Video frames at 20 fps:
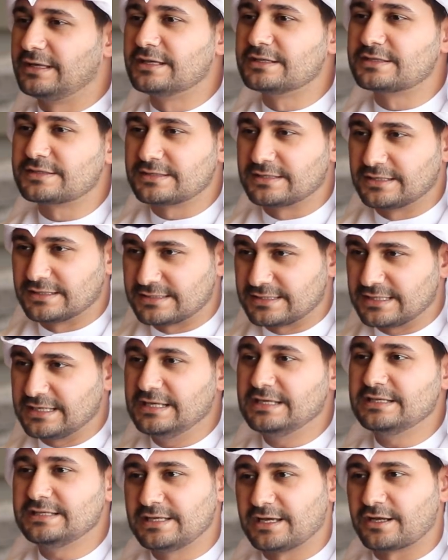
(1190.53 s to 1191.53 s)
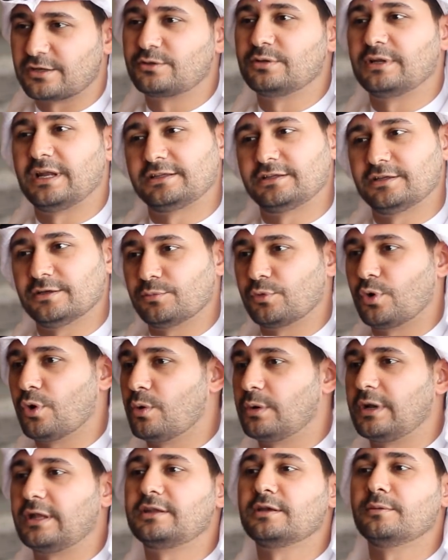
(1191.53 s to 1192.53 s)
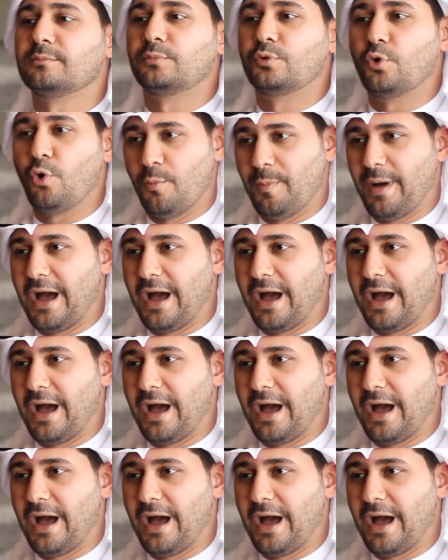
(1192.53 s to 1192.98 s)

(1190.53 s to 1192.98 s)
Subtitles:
it's easier to let him go